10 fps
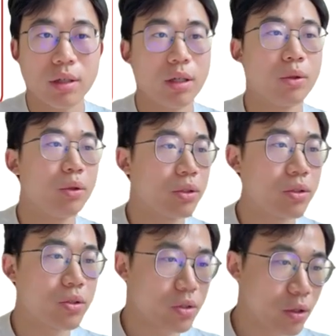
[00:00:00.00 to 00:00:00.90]
in order to
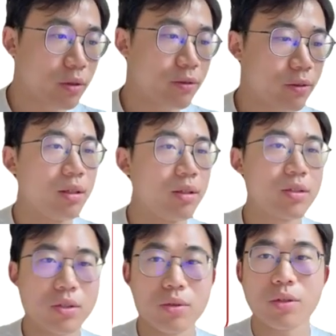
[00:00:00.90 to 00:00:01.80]
serve this
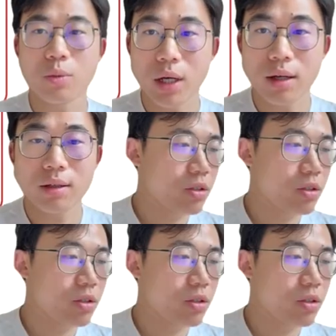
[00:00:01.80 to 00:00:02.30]
user well.